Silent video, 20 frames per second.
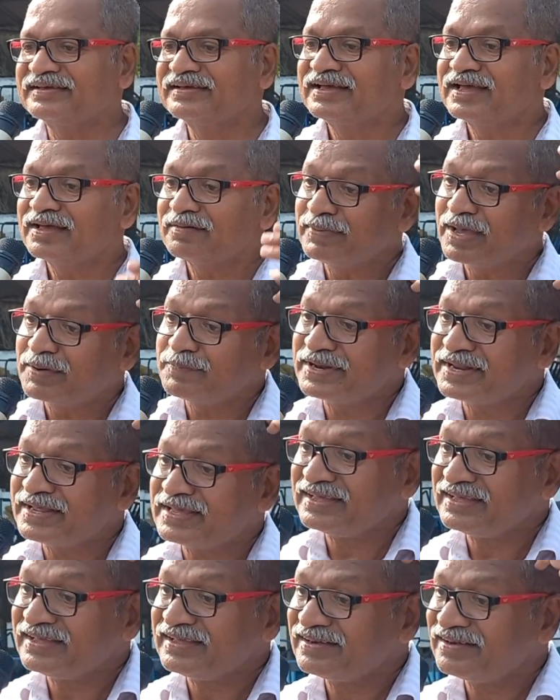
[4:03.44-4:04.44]

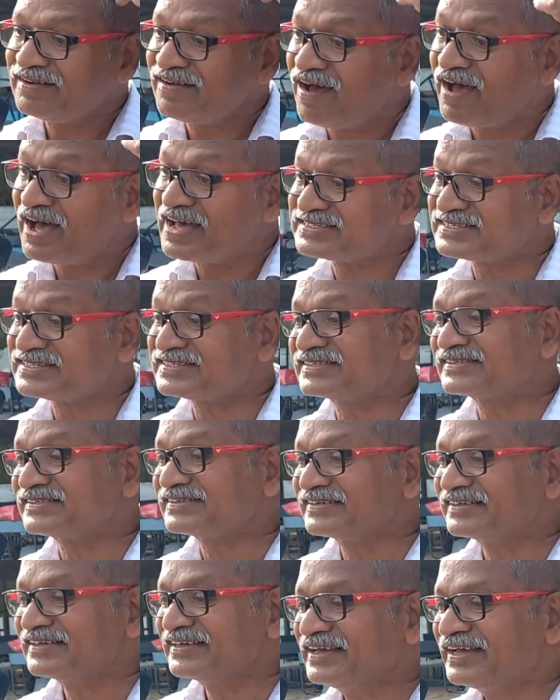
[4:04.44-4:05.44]
memory loss.
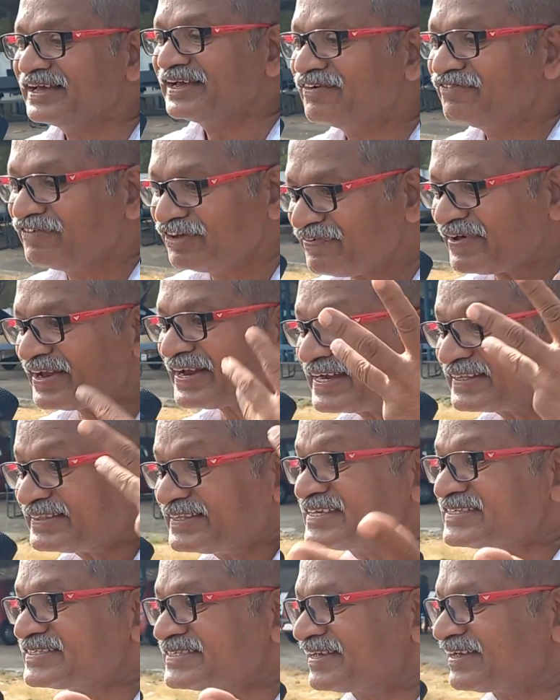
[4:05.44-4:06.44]
We forget
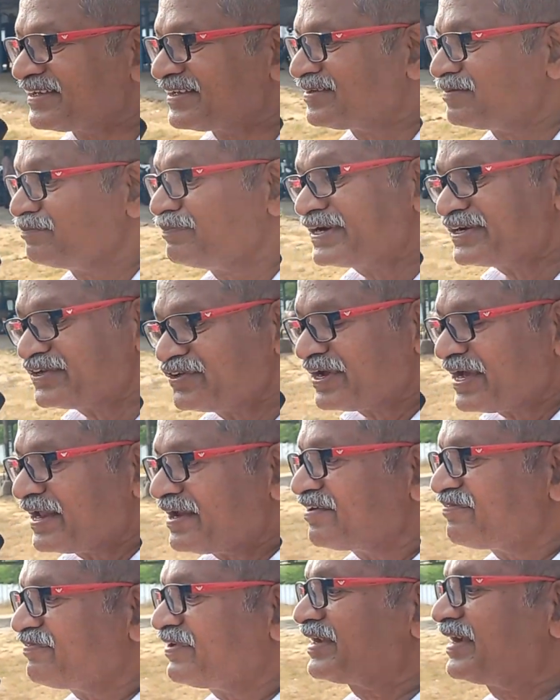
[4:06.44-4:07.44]
things, but you
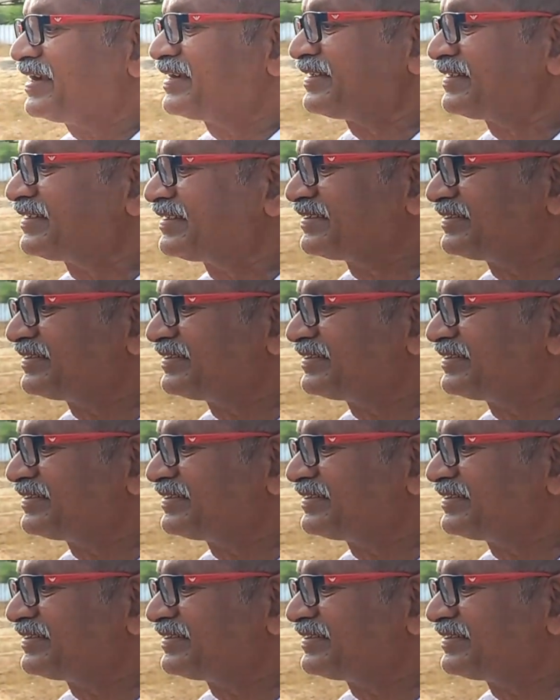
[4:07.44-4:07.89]
cannot forget.